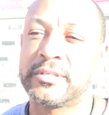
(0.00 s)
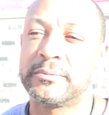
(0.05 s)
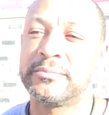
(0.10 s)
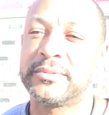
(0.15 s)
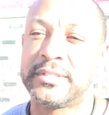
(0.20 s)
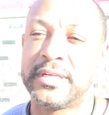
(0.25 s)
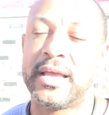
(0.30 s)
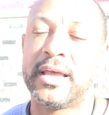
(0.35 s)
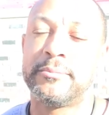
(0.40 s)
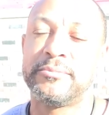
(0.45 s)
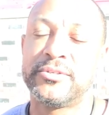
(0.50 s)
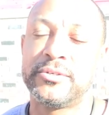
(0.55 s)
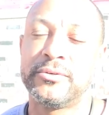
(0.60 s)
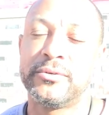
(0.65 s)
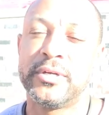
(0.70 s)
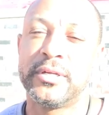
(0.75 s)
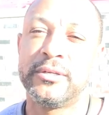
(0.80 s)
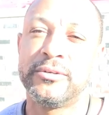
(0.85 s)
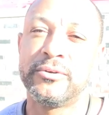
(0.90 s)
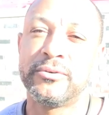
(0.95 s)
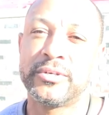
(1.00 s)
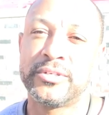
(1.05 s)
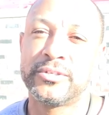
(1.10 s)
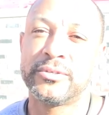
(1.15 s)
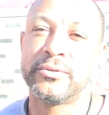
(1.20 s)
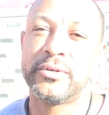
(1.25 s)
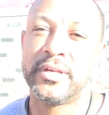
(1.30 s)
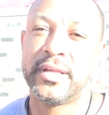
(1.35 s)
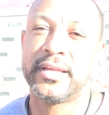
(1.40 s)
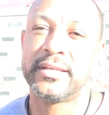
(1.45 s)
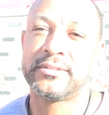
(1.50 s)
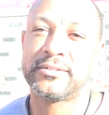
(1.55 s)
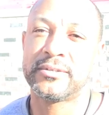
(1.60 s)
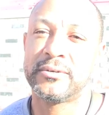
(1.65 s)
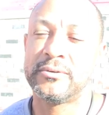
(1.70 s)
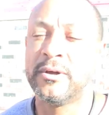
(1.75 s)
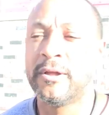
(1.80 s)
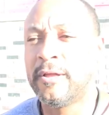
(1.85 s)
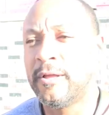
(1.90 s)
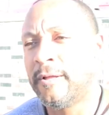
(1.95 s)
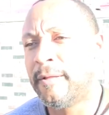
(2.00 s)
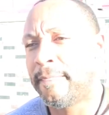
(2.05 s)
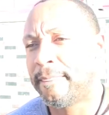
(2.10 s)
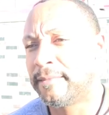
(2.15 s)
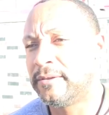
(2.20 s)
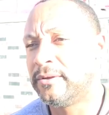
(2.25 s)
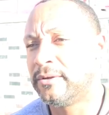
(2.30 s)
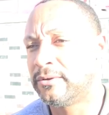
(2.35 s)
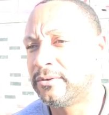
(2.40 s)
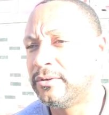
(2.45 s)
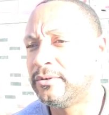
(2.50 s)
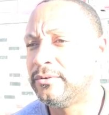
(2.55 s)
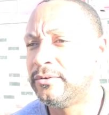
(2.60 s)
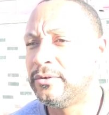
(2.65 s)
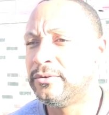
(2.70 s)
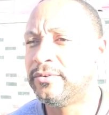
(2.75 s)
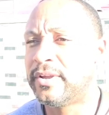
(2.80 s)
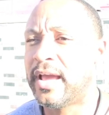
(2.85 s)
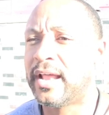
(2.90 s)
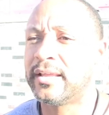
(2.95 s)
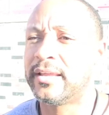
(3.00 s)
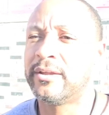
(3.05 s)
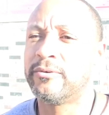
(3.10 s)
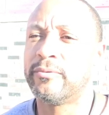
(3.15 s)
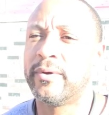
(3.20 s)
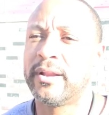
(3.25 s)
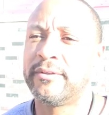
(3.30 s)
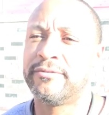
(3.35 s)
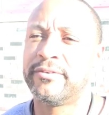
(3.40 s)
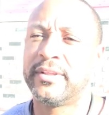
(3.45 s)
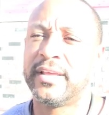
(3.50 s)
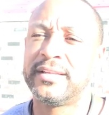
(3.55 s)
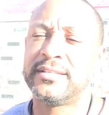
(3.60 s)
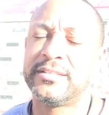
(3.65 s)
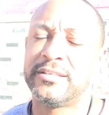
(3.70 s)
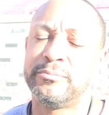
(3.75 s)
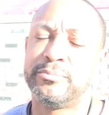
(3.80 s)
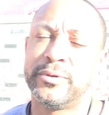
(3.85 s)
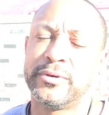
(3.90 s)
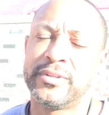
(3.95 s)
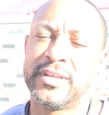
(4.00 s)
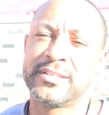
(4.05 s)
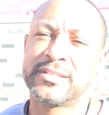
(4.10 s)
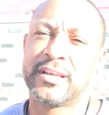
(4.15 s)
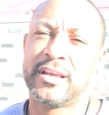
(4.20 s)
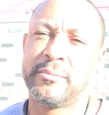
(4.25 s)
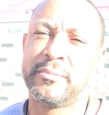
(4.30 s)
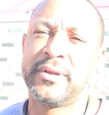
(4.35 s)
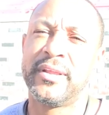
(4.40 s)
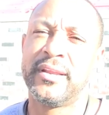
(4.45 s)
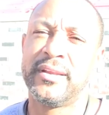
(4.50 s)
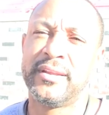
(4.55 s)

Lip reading: some time to it during tour day. So, you know, you've got to get ready for that tempo that's coming